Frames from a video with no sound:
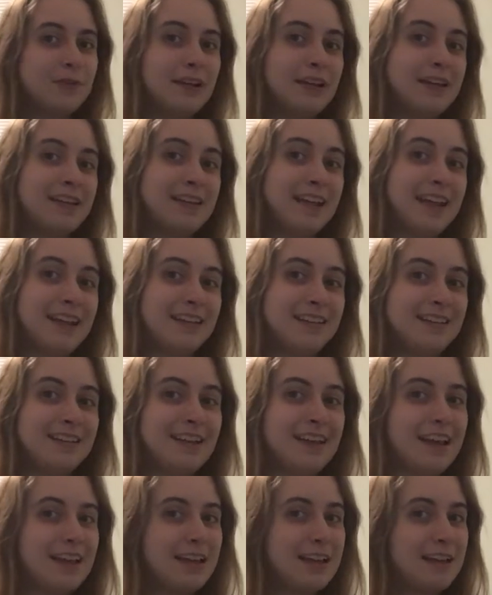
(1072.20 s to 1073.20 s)
an end
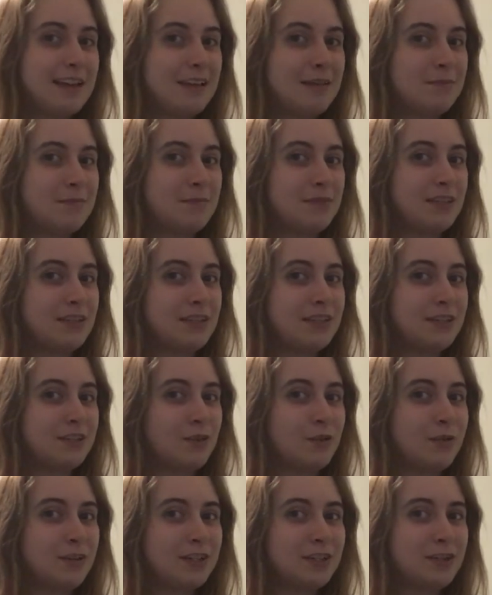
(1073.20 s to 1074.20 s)
game is
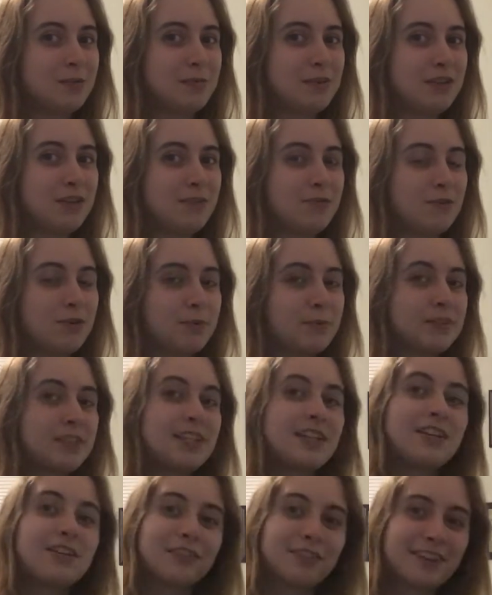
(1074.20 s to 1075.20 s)
going to be for a
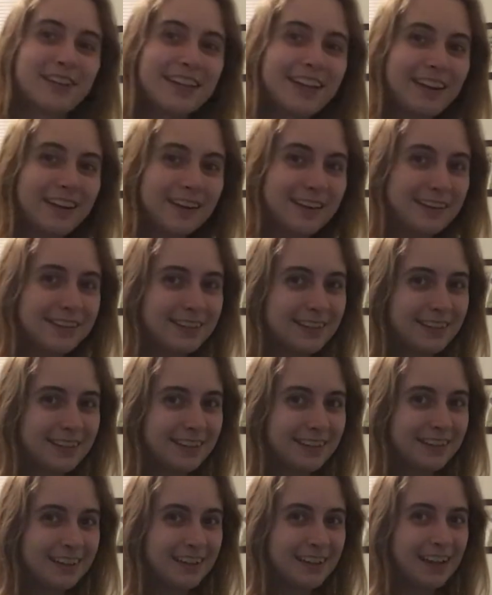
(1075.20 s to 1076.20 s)
particular
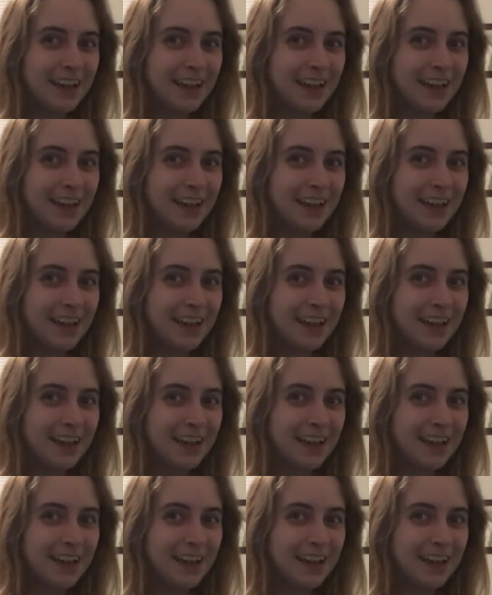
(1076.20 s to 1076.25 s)
character,